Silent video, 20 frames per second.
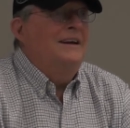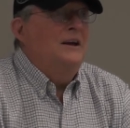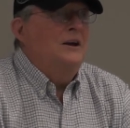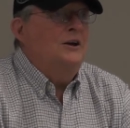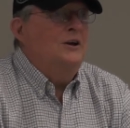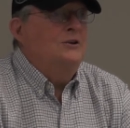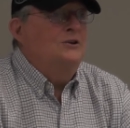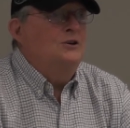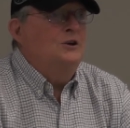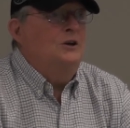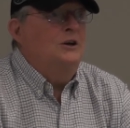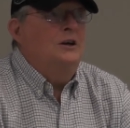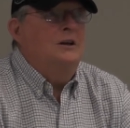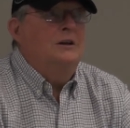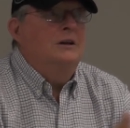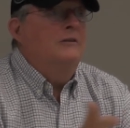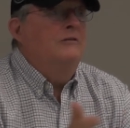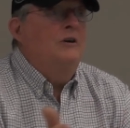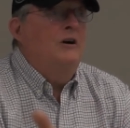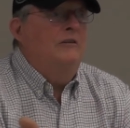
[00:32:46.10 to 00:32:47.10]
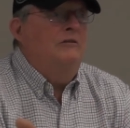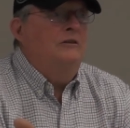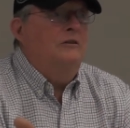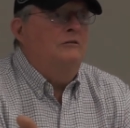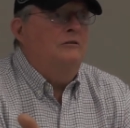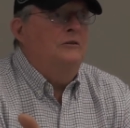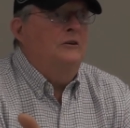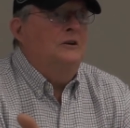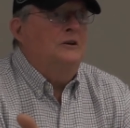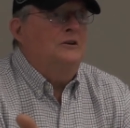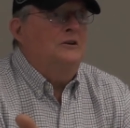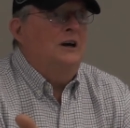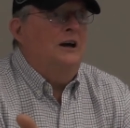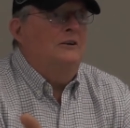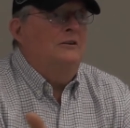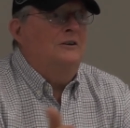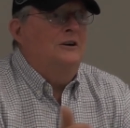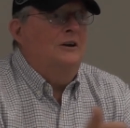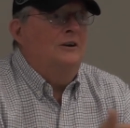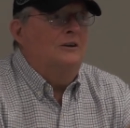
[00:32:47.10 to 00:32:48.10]
because you could live off the fish
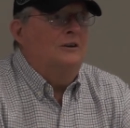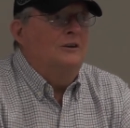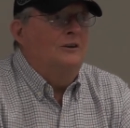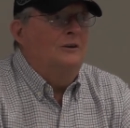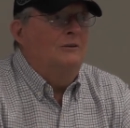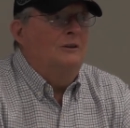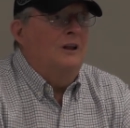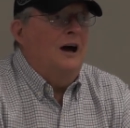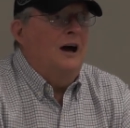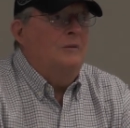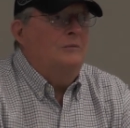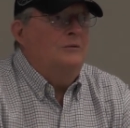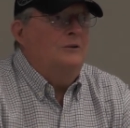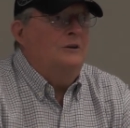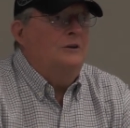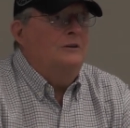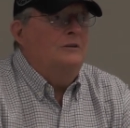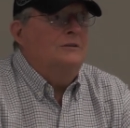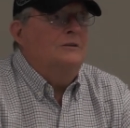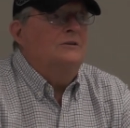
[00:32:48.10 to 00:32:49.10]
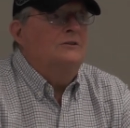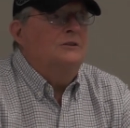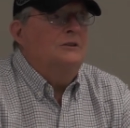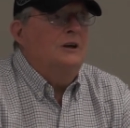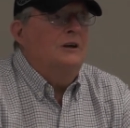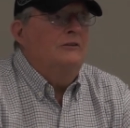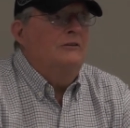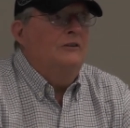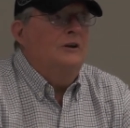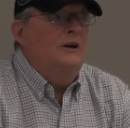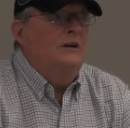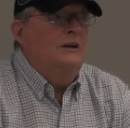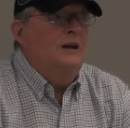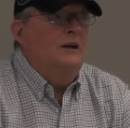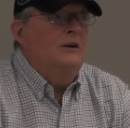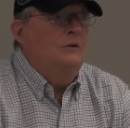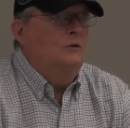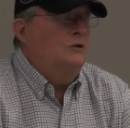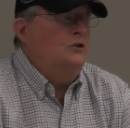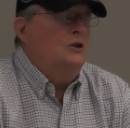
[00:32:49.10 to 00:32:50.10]
out there, you know, lobsters and stuff like
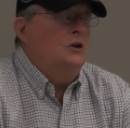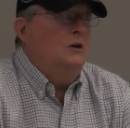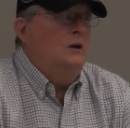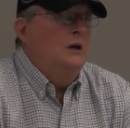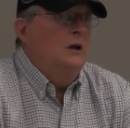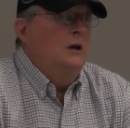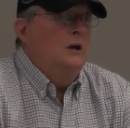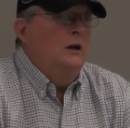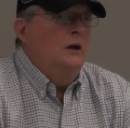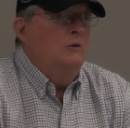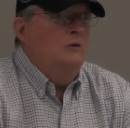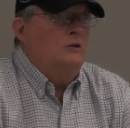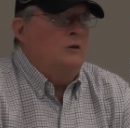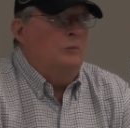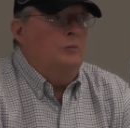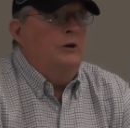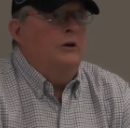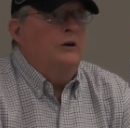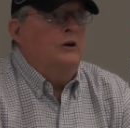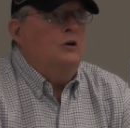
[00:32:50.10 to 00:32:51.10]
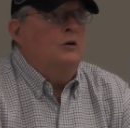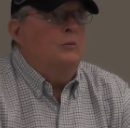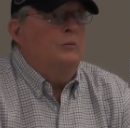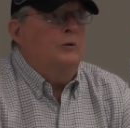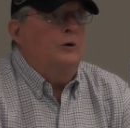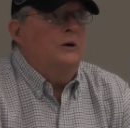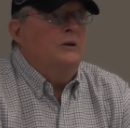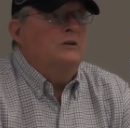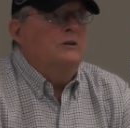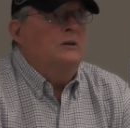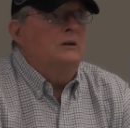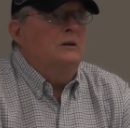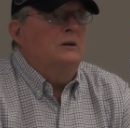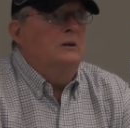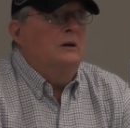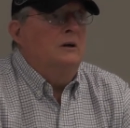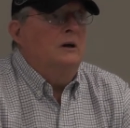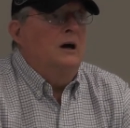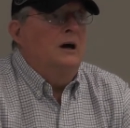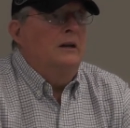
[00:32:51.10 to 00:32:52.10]
that. And it was a political prison
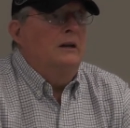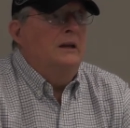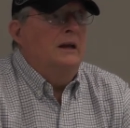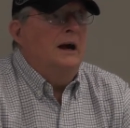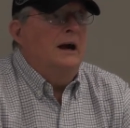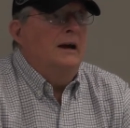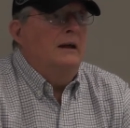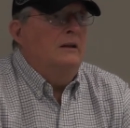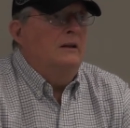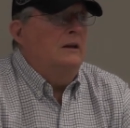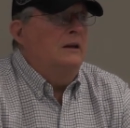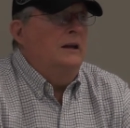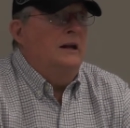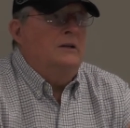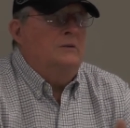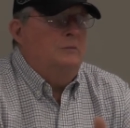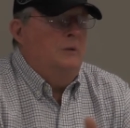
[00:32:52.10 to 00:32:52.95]
on the island, and that's